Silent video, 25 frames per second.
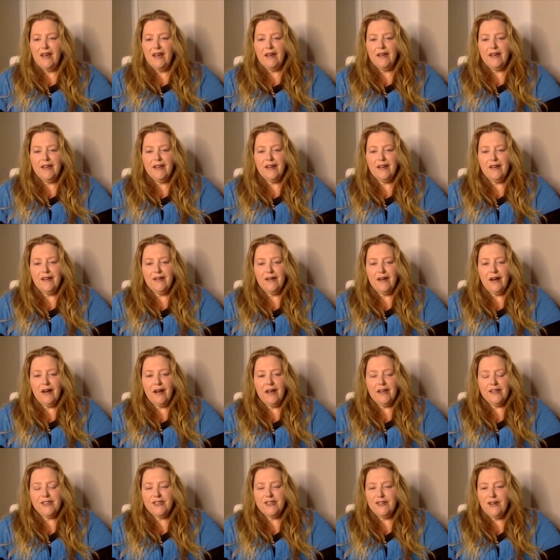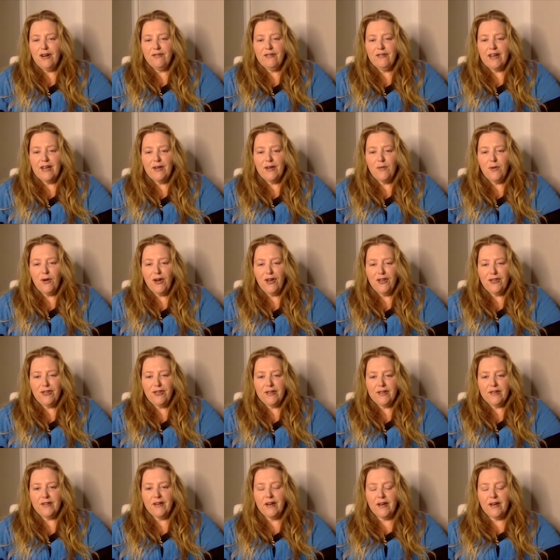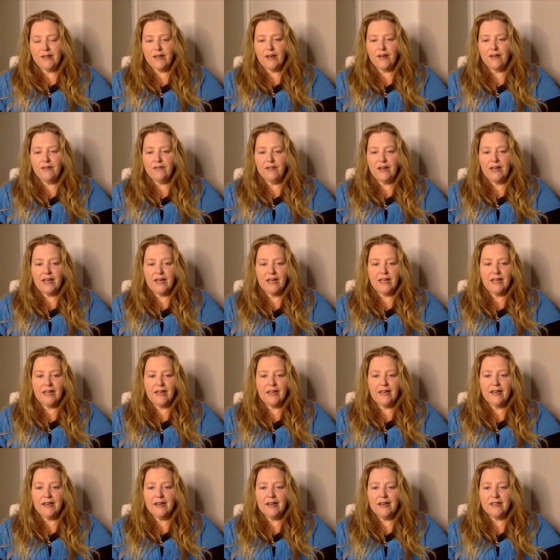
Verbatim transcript: you know it's not really worth it i don't really